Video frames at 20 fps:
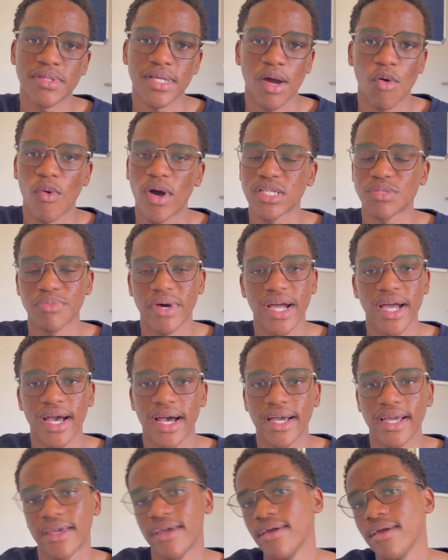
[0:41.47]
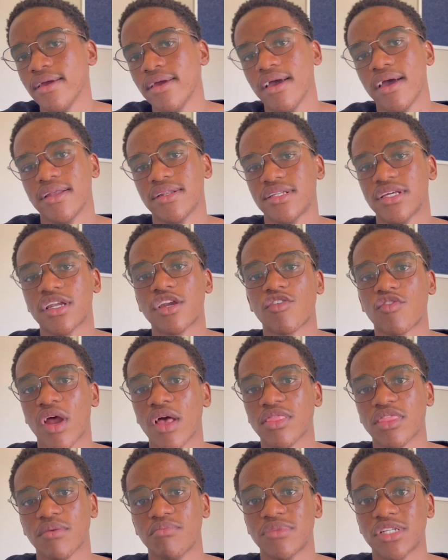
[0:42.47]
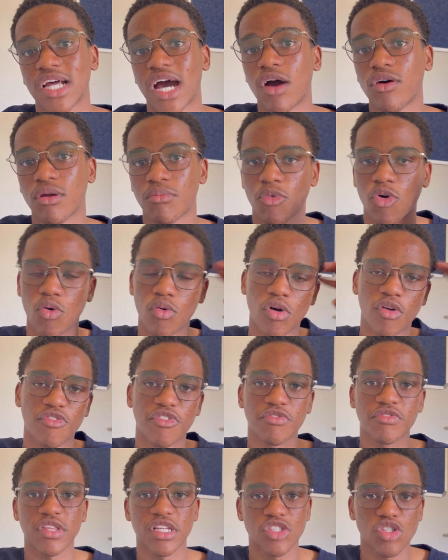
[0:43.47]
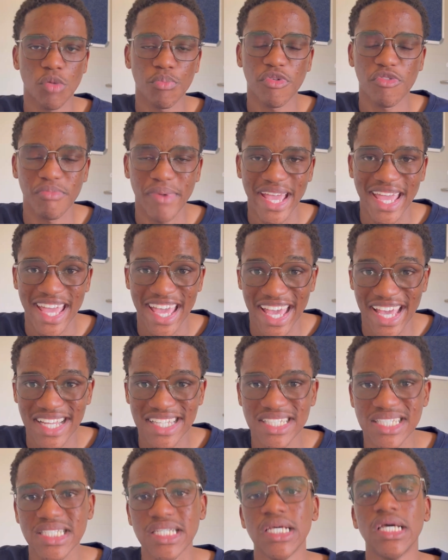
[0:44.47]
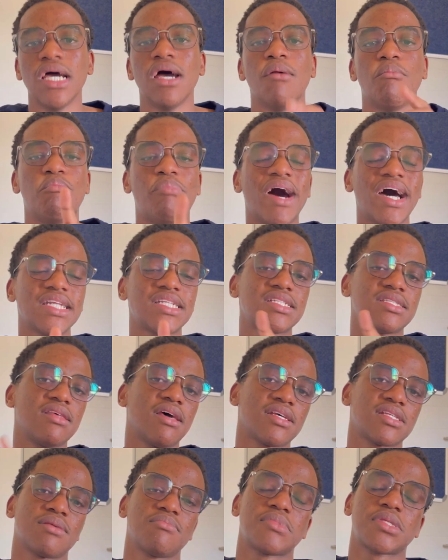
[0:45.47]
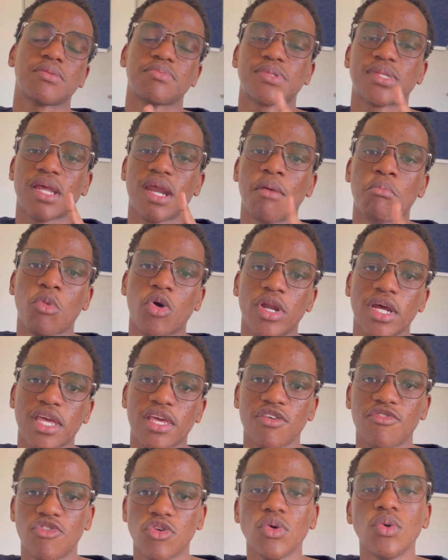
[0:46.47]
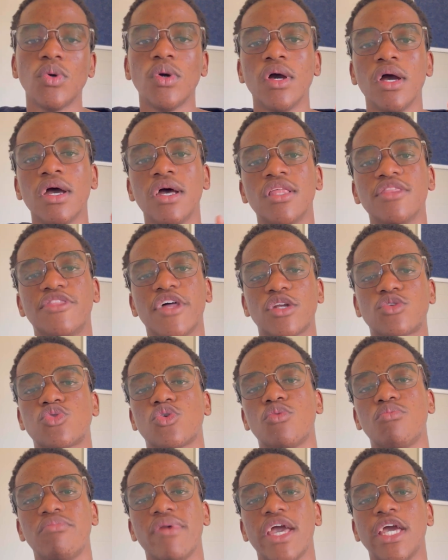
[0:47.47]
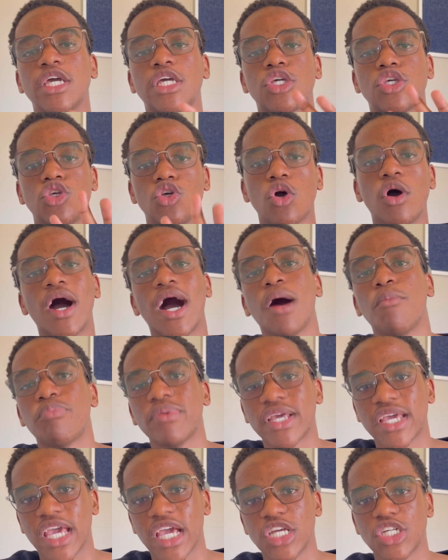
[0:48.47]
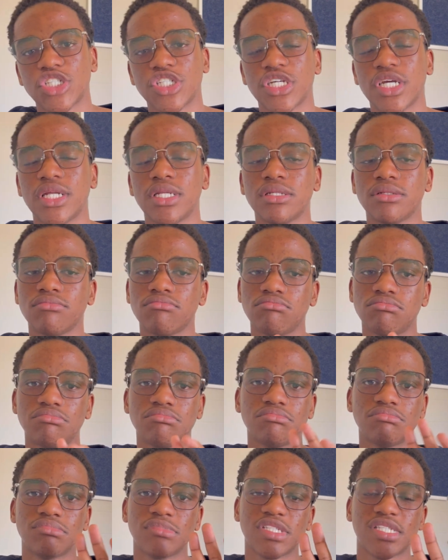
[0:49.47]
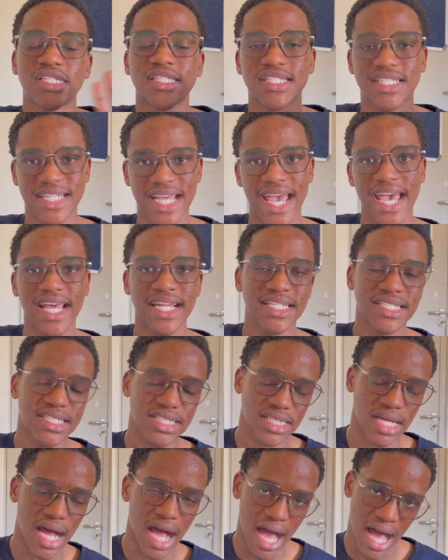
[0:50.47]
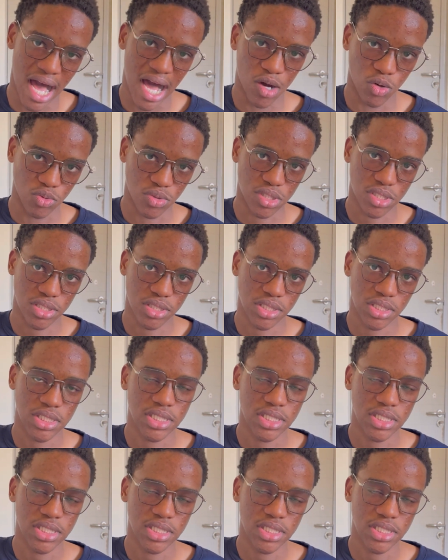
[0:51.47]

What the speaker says: Didn't write them down, I'm going off of the top of my head. But there are some tips that I'm going to give you that will make your application stand out.